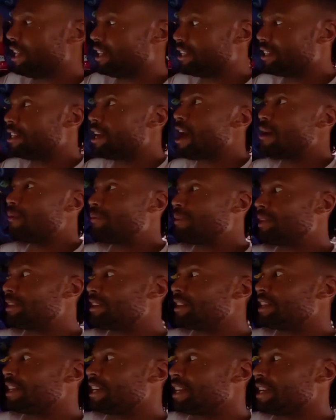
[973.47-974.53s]
And this
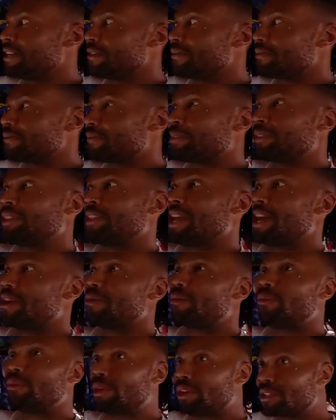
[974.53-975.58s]
happened like
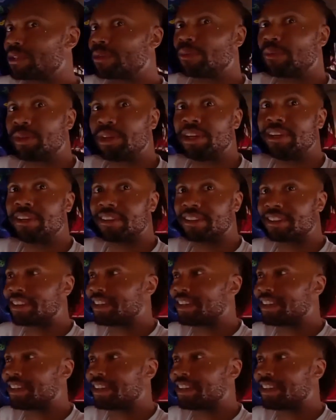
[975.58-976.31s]
once a week.